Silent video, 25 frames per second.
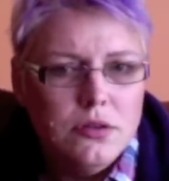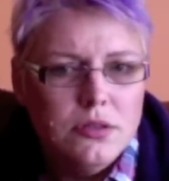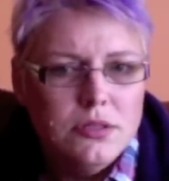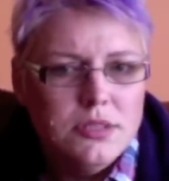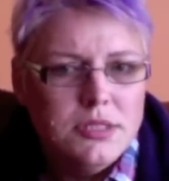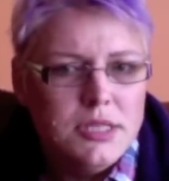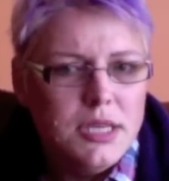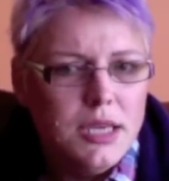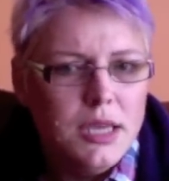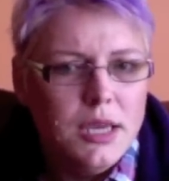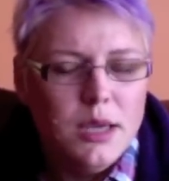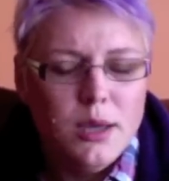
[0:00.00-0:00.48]

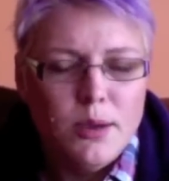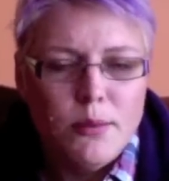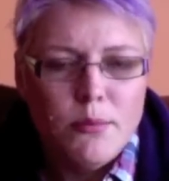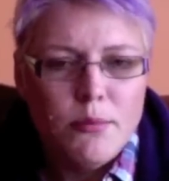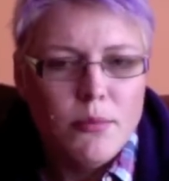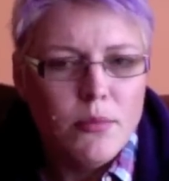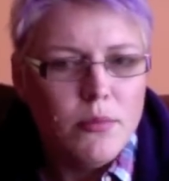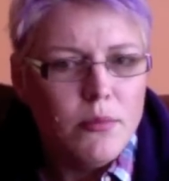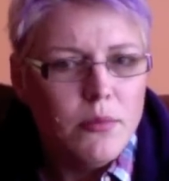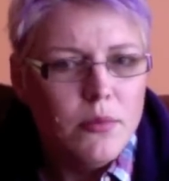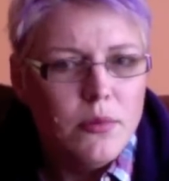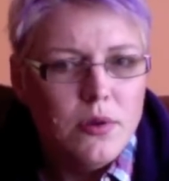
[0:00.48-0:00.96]
to him
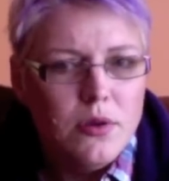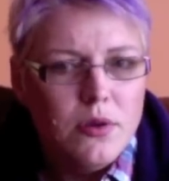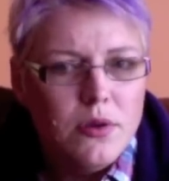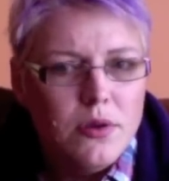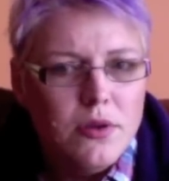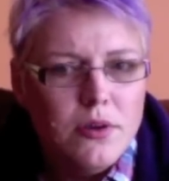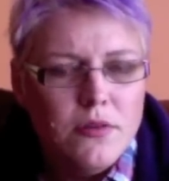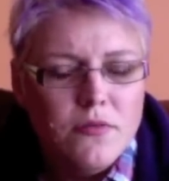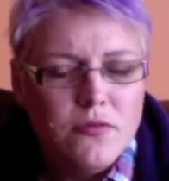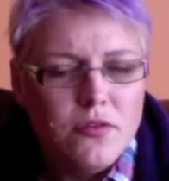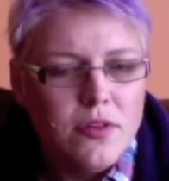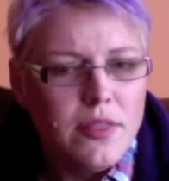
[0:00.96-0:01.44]

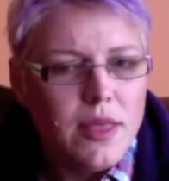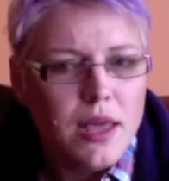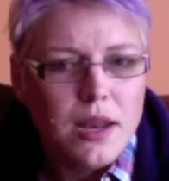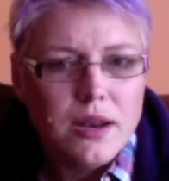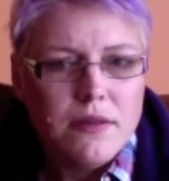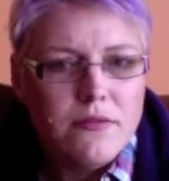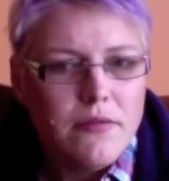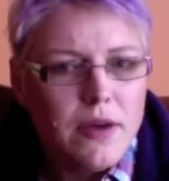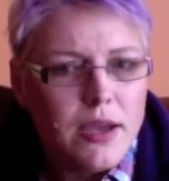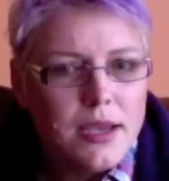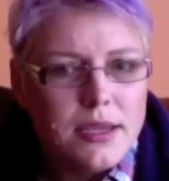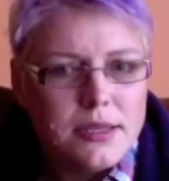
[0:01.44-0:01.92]
for that
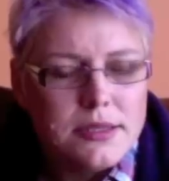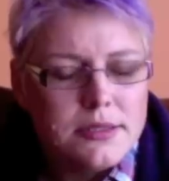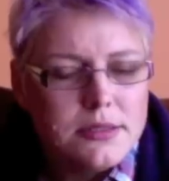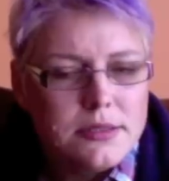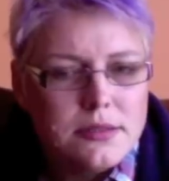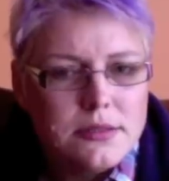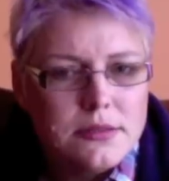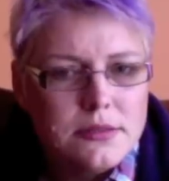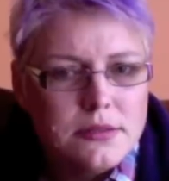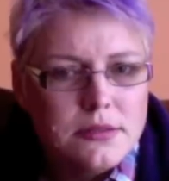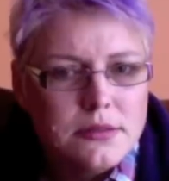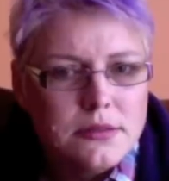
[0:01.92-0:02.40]
advice,